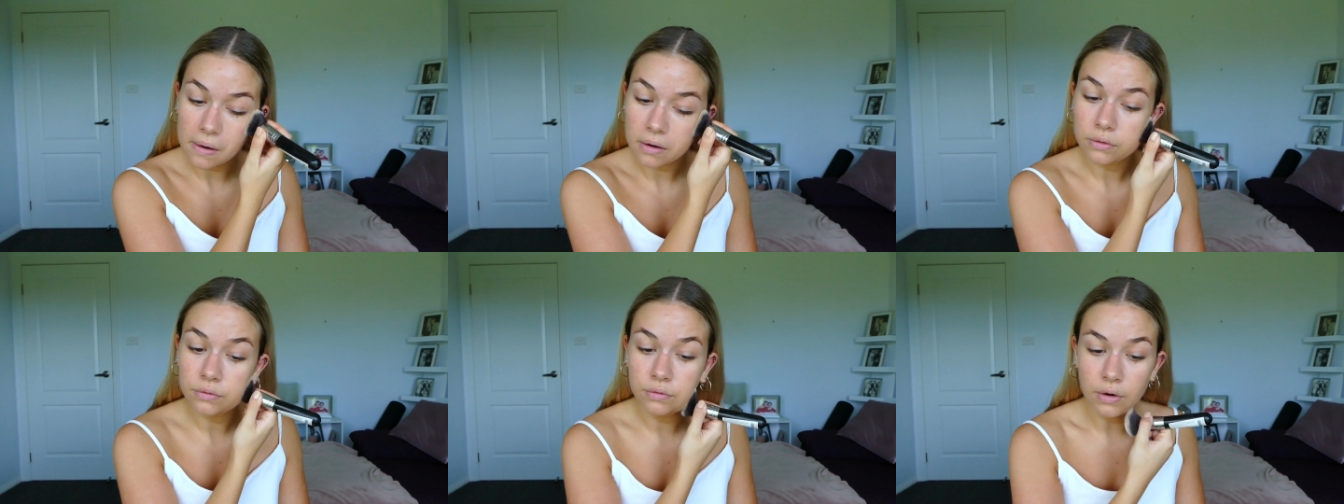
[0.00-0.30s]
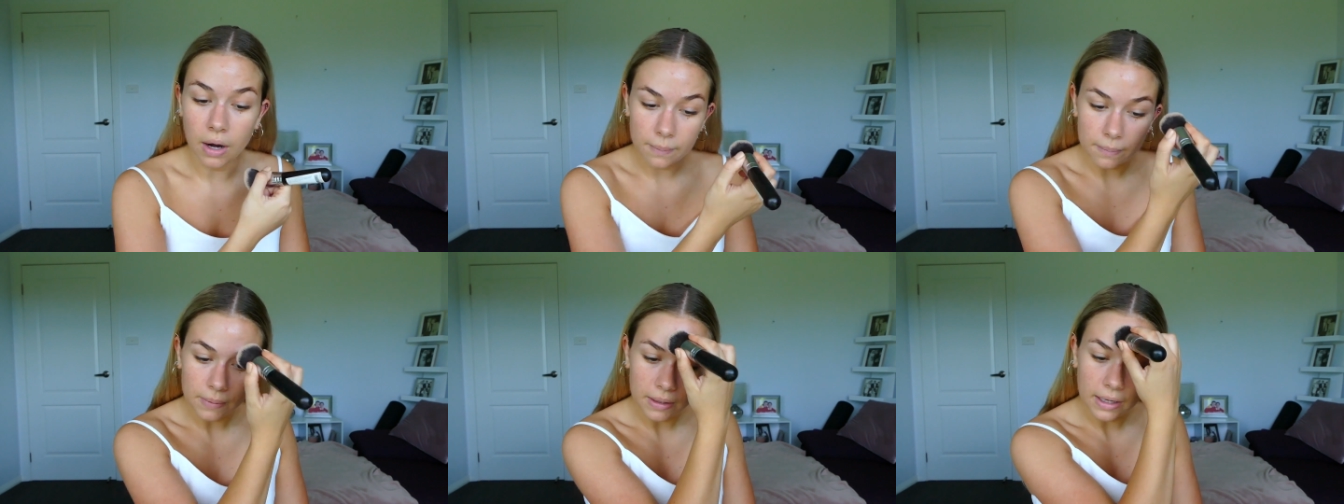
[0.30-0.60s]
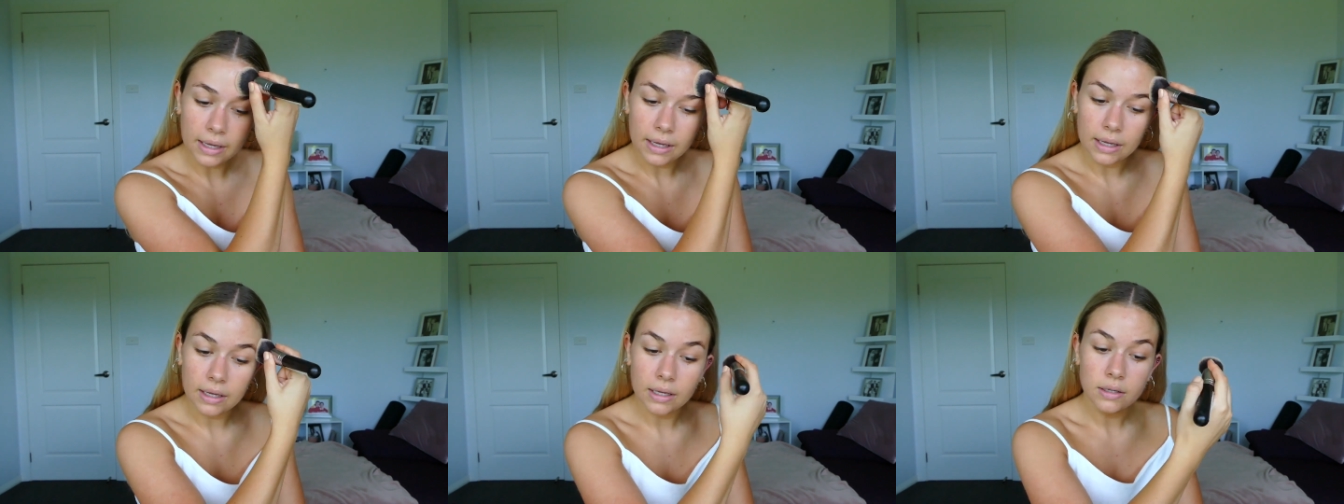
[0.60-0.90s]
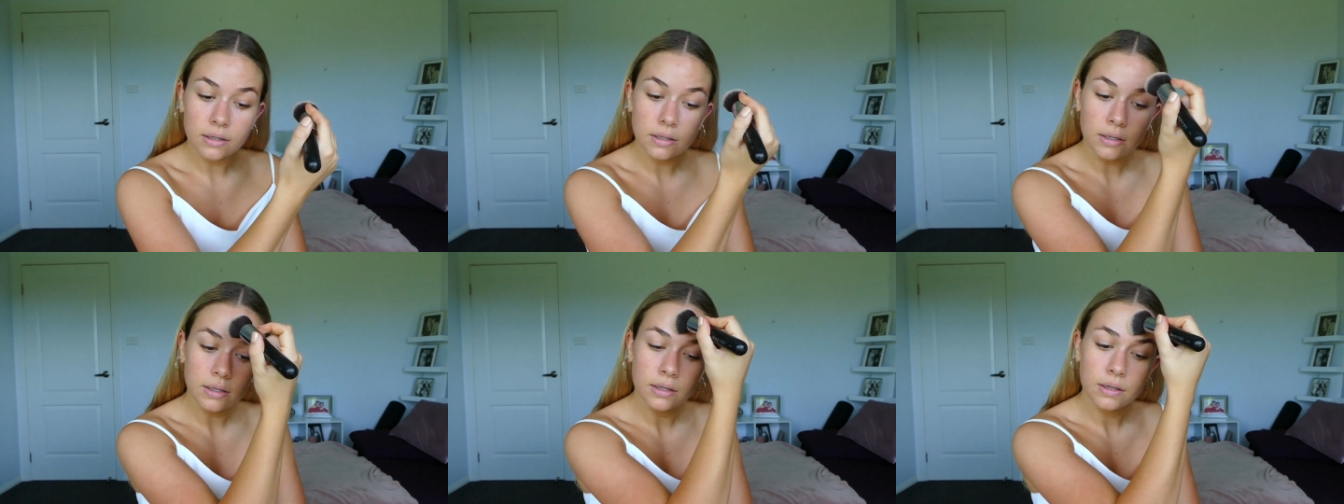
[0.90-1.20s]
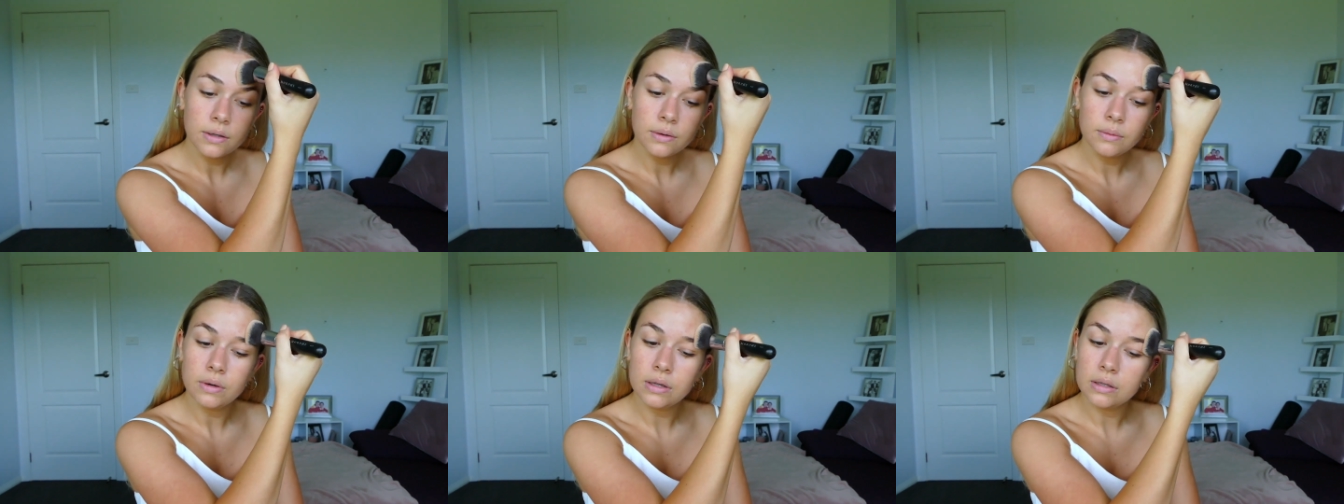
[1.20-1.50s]
rub it in
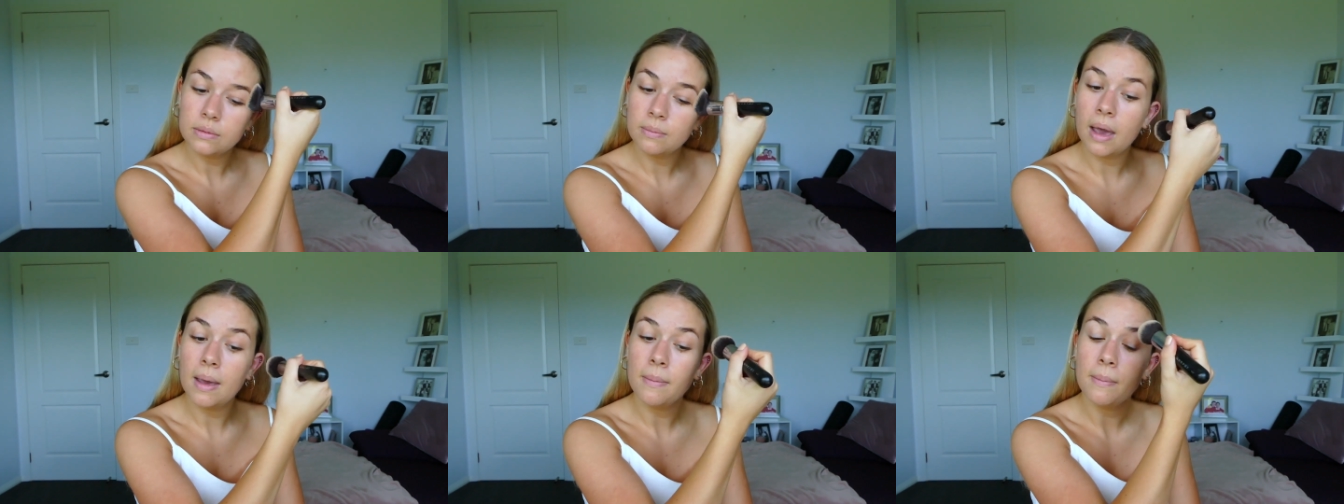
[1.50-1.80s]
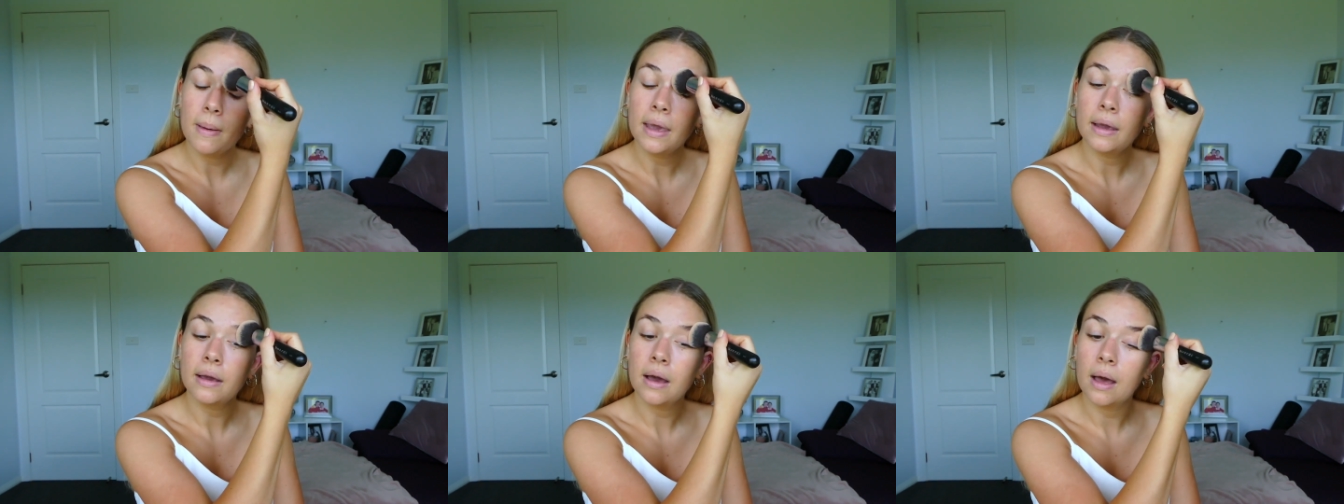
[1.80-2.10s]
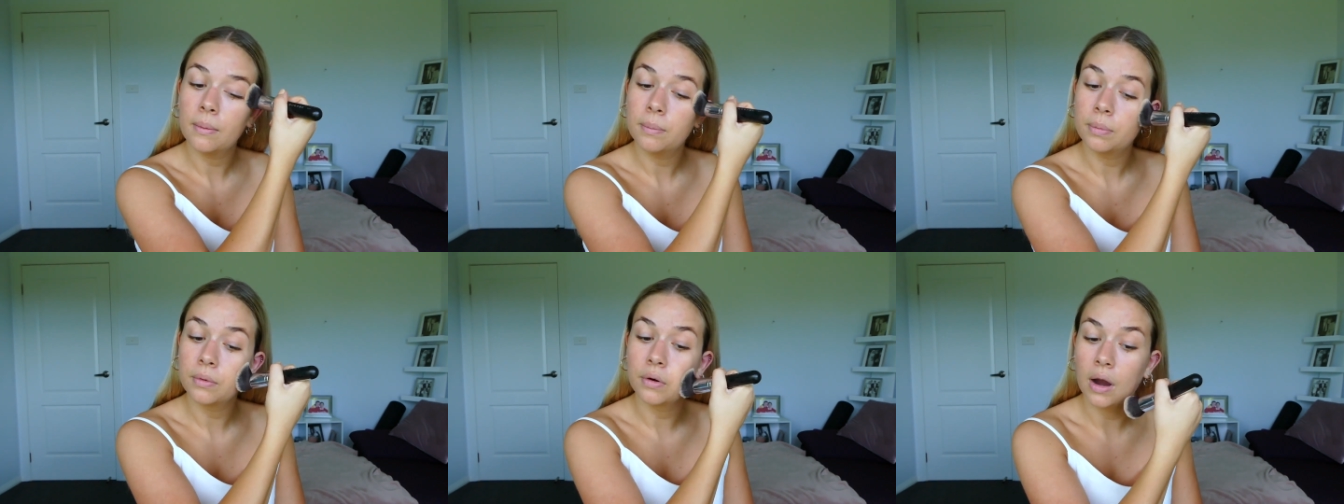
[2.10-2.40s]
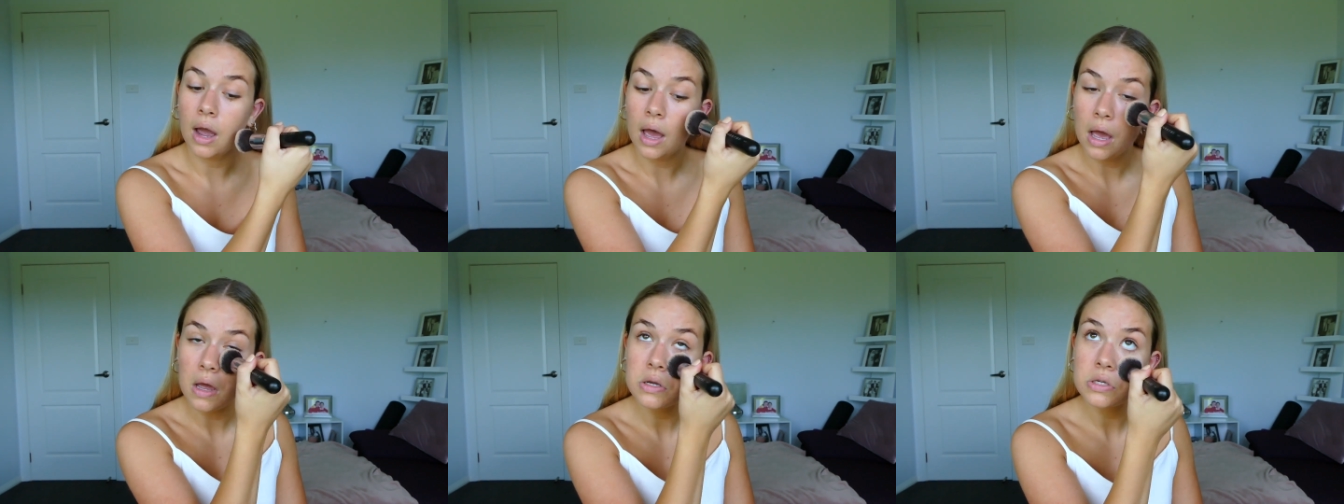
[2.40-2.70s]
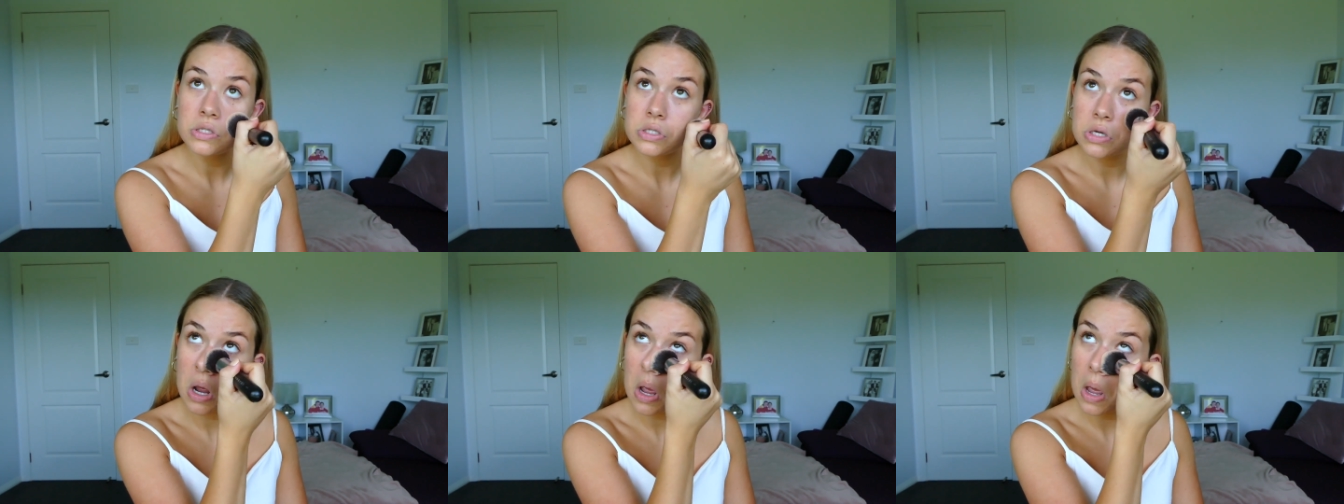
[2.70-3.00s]
with my makeup
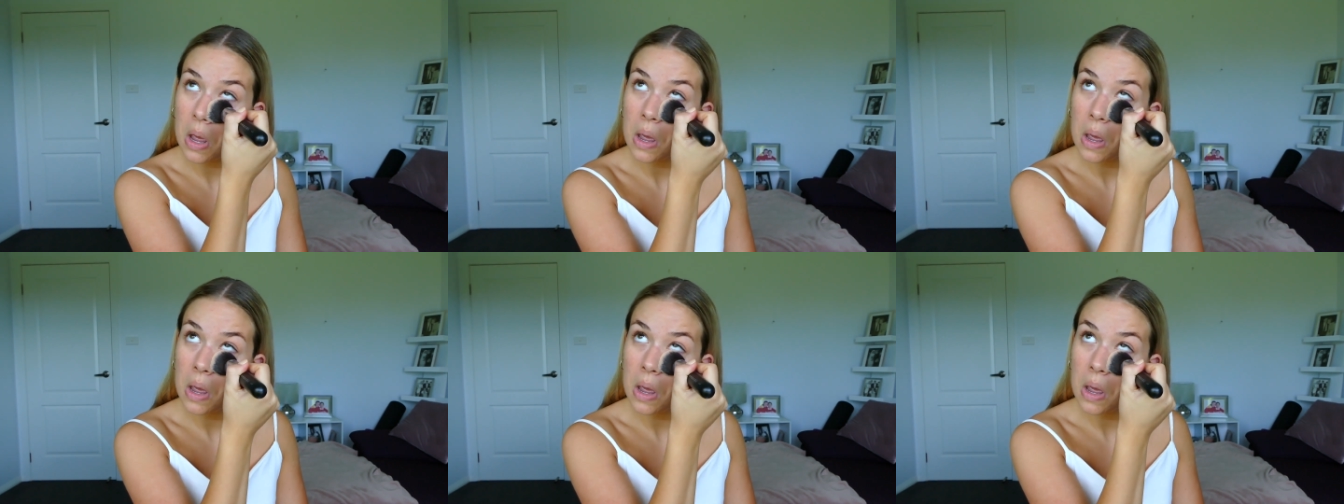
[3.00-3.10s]
brush.